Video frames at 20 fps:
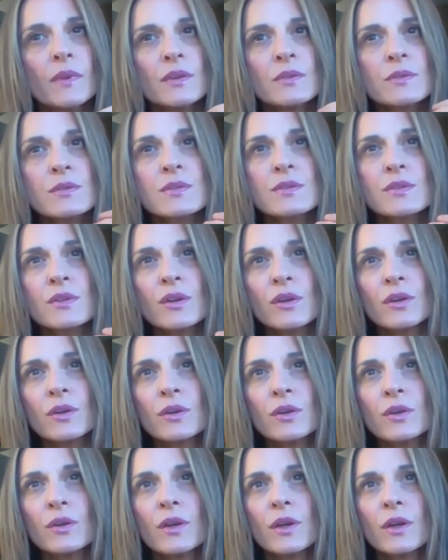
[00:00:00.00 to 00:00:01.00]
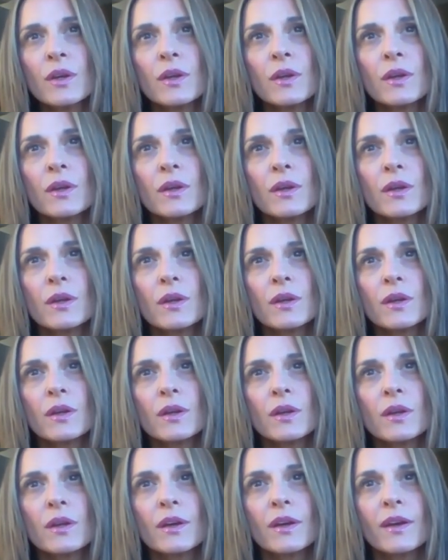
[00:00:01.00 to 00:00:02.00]
So
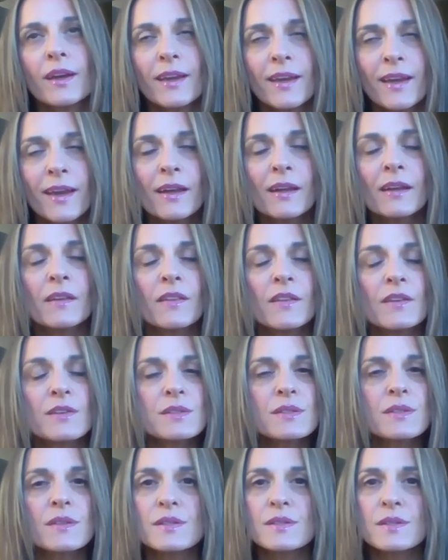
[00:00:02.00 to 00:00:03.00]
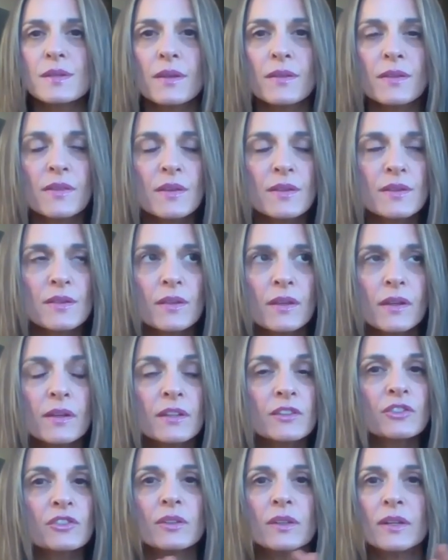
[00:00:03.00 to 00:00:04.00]
again, there's
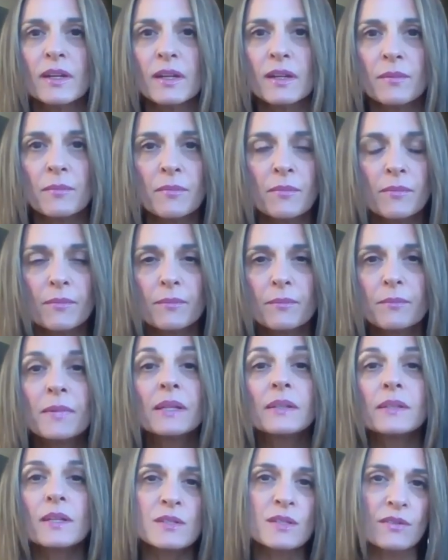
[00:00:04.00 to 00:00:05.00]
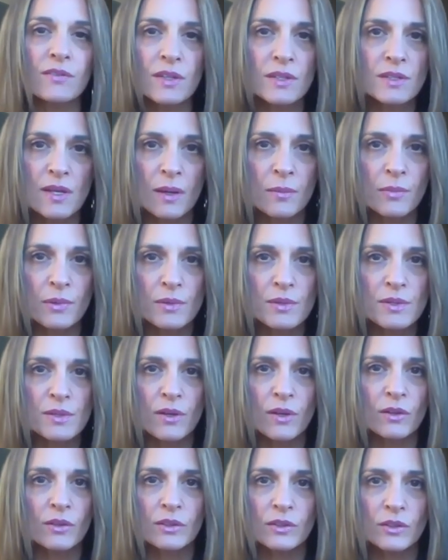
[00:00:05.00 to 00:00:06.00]
literally millions of examples that
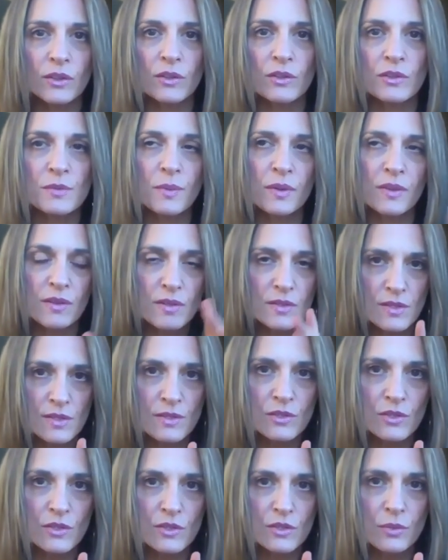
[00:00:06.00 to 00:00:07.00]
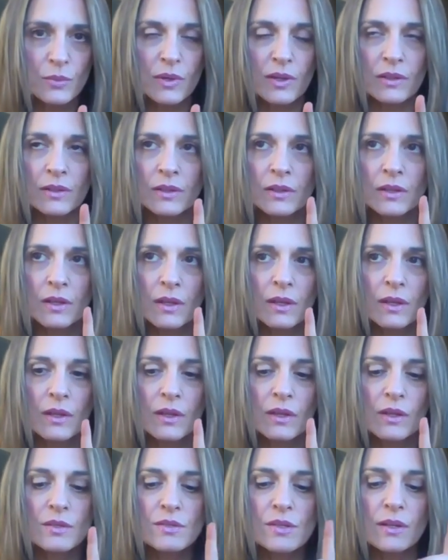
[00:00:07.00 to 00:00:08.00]
I could use, but this is just one.
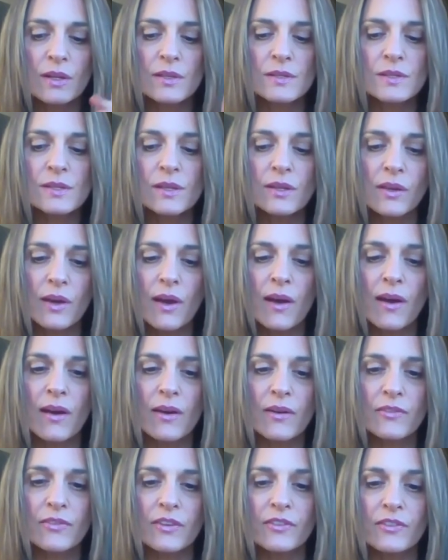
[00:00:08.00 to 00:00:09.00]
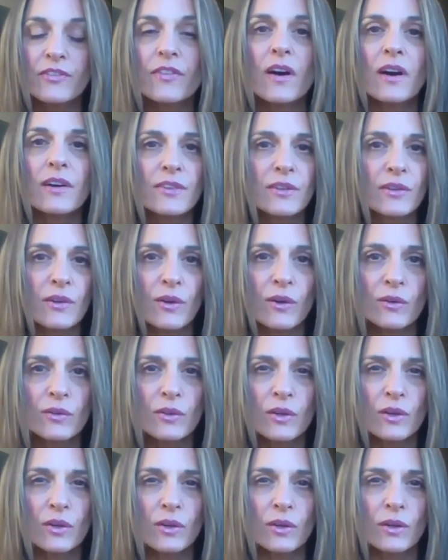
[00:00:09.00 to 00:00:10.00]
So let's say you have a 5-year-old
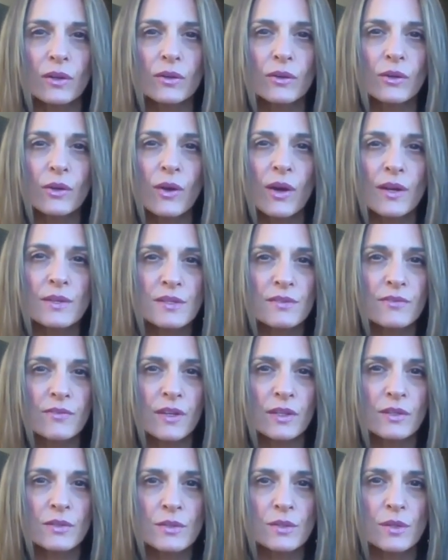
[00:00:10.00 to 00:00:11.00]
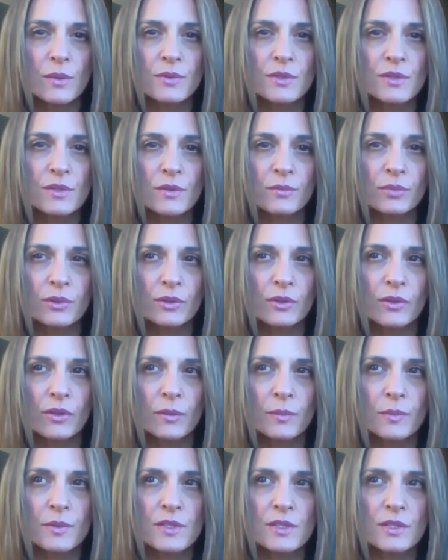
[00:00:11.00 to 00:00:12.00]
girl who has a Venus opposite Pluto
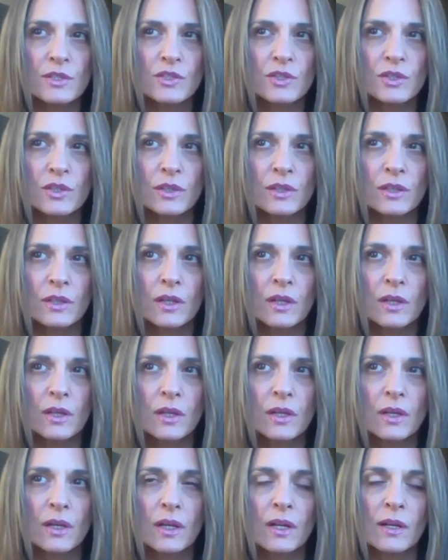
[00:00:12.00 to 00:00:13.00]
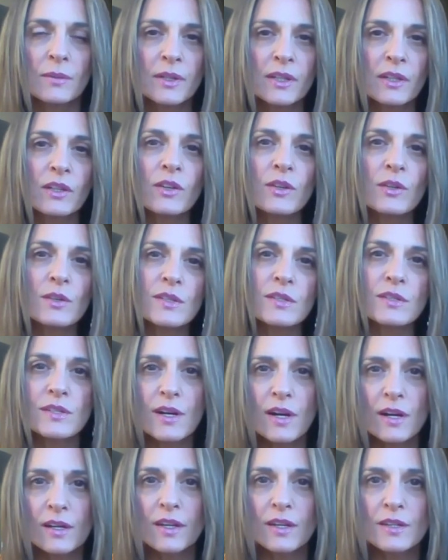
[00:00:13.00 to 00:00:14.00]
opposition. And I'm going to use a
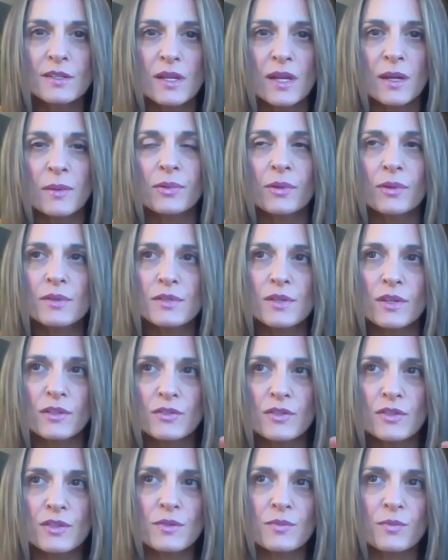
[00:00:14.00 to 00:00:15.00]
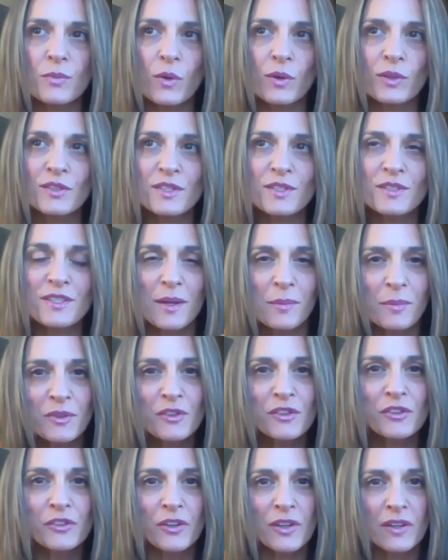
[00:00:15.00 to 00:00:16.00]
dark example because I just want to
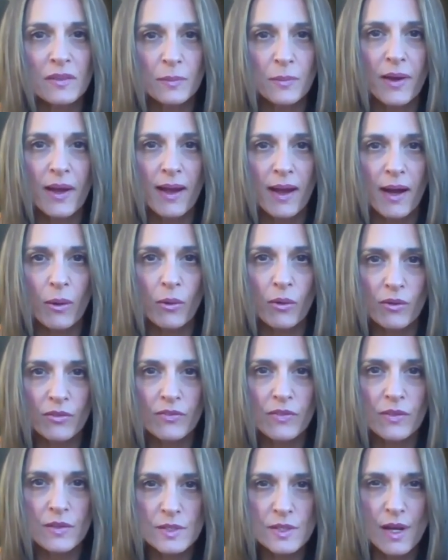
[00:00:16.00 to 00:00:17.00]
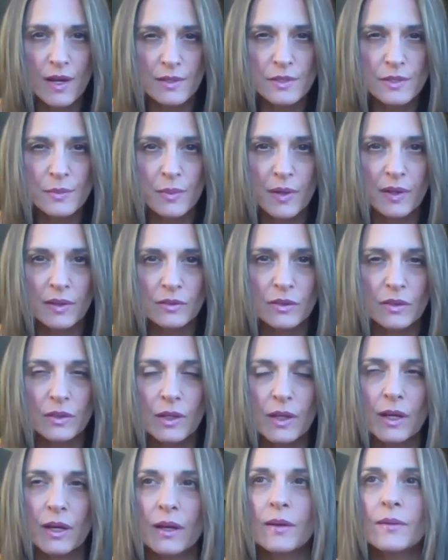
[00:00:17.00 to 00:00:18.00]
demonstrate the power of this aspect,
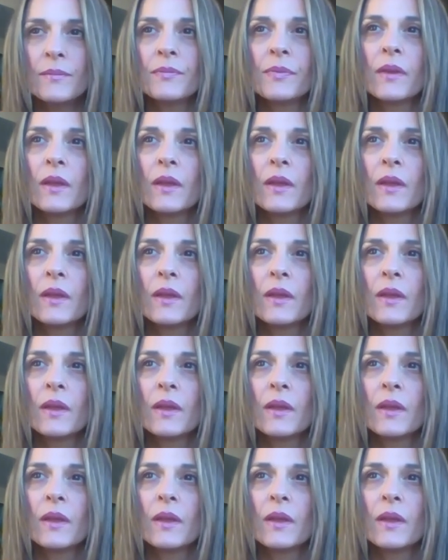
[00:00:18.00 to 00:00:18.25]
okay?